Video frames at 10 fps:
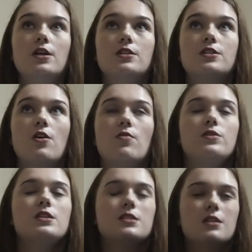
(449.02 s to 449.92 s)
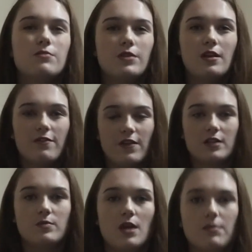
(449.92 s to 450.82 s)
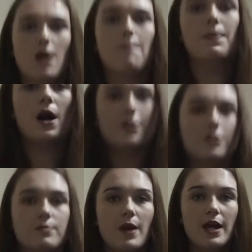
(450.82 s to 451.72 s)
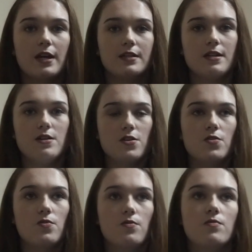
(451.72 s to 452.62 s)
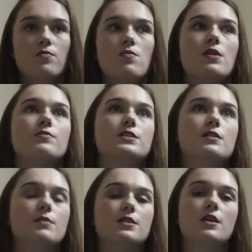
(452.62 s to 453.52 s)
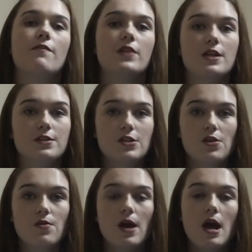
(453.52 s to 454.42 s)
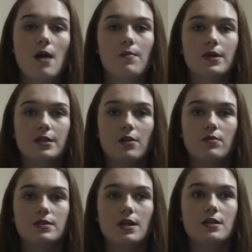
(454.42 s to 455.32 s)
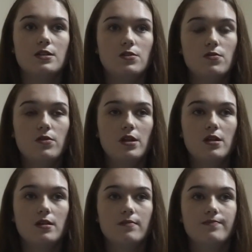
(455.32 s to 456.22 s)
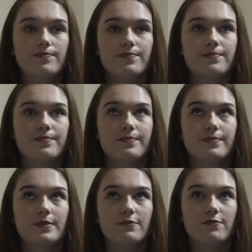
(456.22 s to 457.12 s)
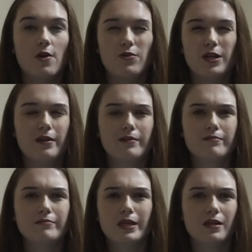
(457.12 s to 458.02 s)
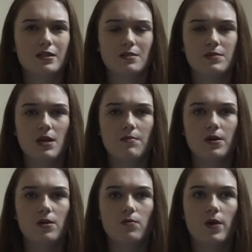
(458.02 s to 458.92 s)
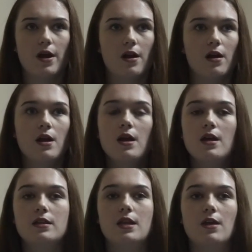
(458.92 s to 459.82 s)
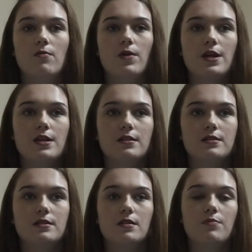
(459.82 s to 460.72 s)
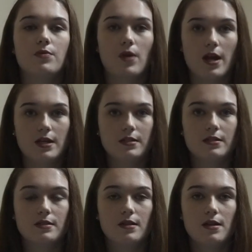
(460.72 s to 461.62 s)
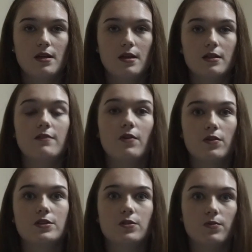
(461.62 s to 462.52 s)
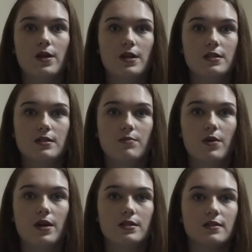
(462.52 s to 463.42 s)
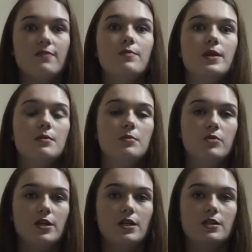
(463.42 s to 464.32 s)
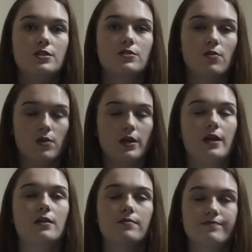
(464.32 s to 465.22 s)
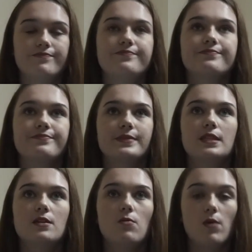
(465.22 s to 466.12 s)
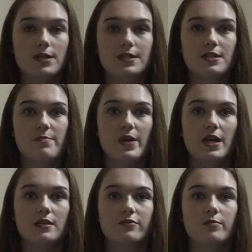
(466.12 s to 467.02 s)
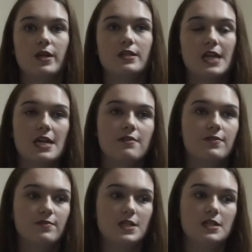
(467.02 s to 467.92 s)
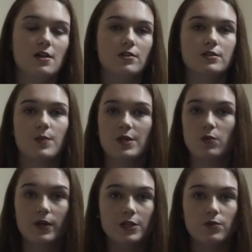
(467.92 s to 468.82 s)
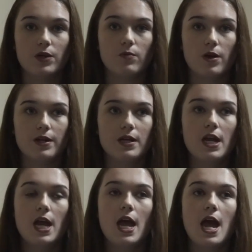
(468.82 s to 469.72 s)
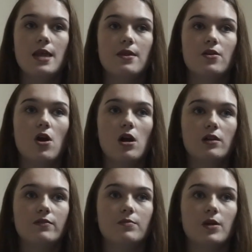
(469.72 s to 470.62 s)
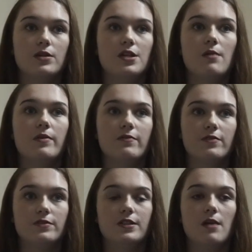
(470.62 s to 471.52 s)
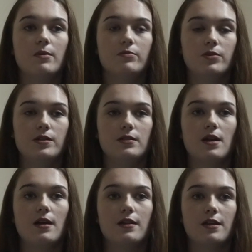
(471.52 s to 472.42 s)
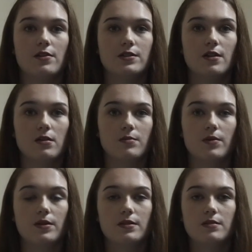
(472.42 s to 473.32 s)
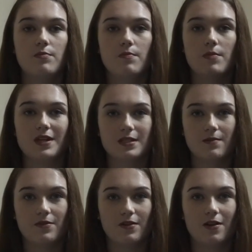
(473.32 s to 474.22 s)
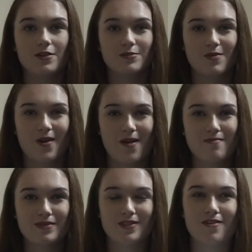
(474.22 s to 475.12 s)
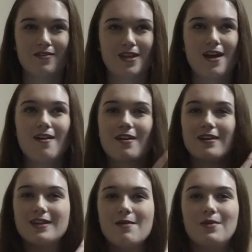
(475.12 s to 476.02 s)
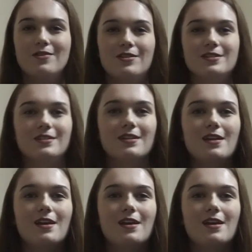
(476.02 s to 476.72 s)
So this didn't really affect me. I'm not bothered by it because I knew what I was getting myself into. But there was a union voting in like September where they raised the price. They voted to raise the price of minimum wage, or like what Disney pays, from like $10 to $15 by 2021, and then all of the part-time and full-time employees got a $1,000 bonus, except for a college program. So they all got that bonus.